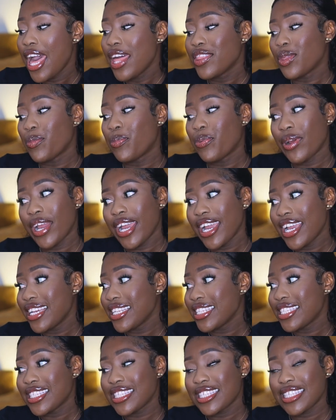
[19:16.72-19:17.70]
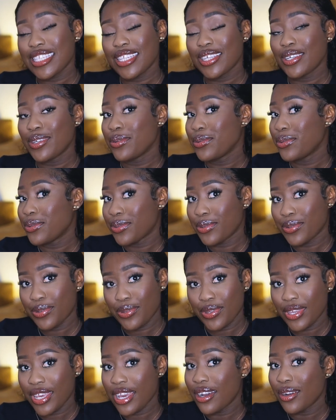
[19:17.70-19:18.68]
The price, oh,
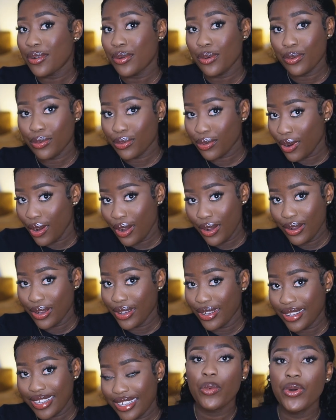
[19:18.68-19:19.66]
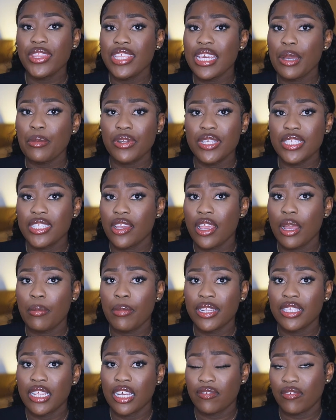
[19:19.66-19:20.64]
you can't go wrong. One thing I'm gonna tell you
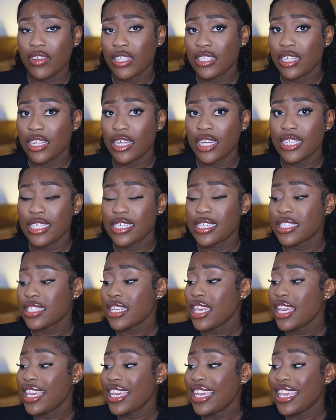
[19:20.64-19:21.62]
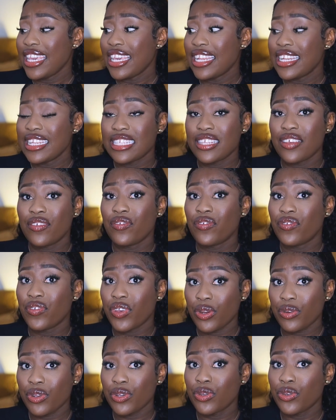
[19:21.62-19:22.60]
about that vanilla is it is a
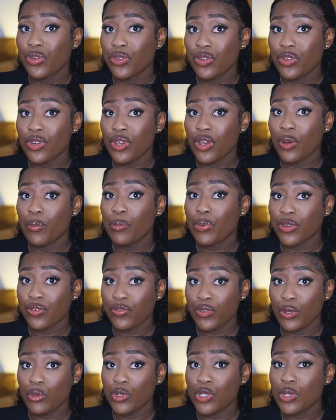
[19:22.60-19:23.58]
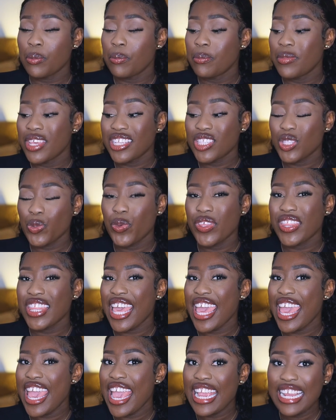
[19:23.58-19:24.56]
very good perfume to mix with
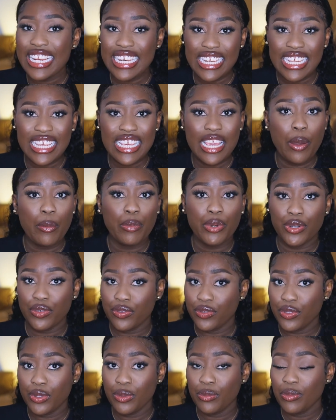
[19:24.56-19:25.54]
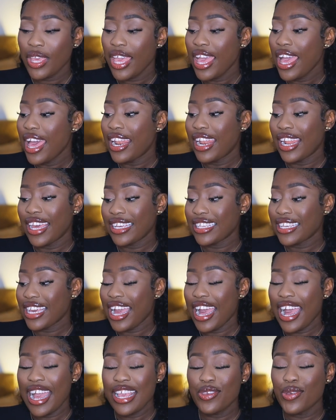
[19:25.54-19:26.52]
any perfume. Like,
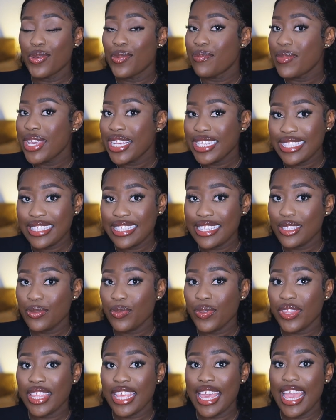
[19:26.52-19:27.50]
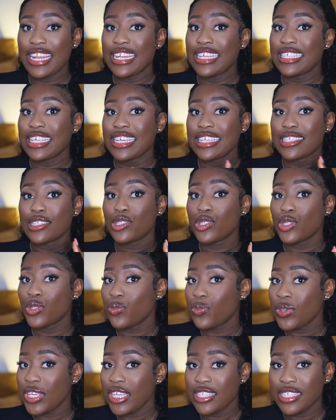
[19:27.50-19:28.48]
you mix this with anything
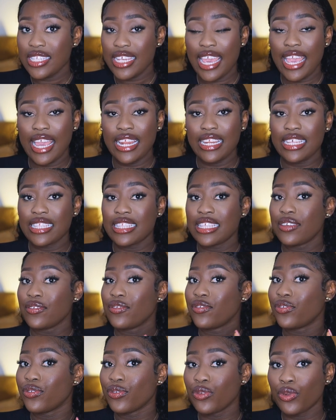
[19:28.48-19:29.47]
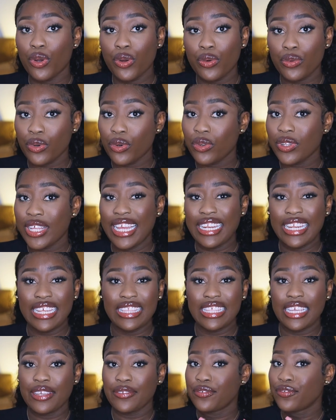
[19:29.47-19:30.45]
sweet, anything floral,
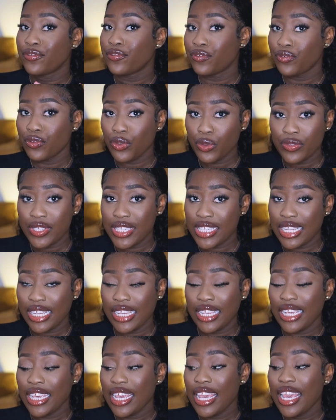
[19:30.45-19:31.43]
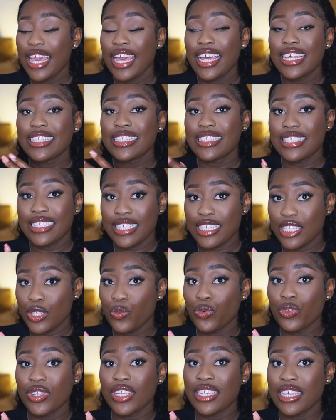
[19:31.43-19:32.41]
anything fruity,
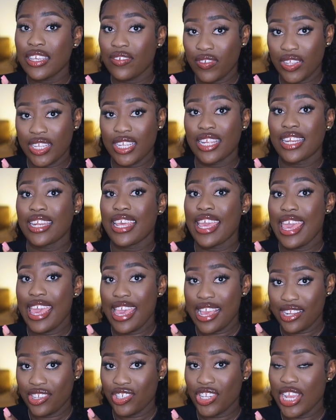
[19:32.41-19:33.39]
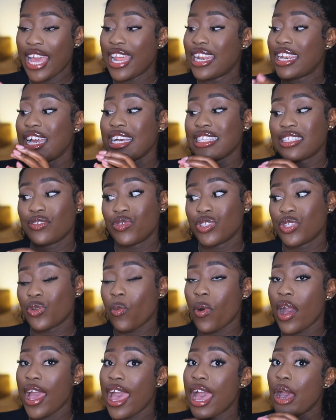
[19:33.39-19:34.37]
this will give it an edge. And that's the reason
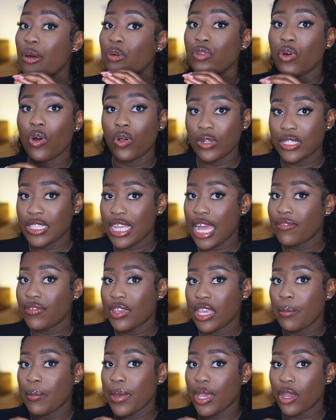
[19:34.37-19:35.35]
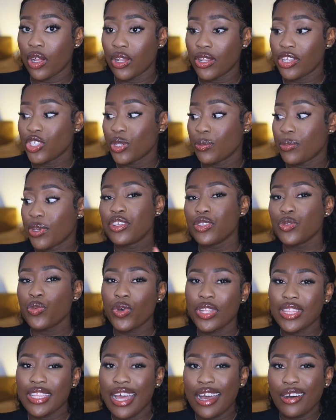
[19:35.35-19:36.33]
why I will always have it in my collection. I just
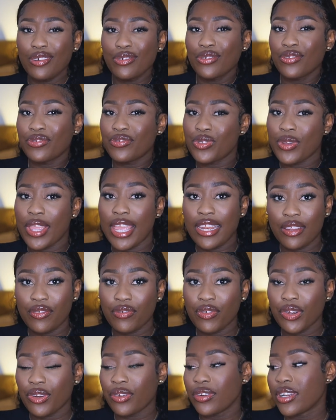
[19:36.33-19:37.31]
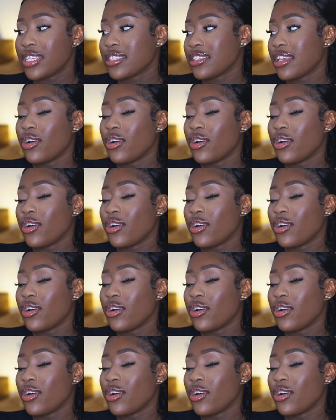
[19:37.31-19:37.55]
want that oomph to any fragrance.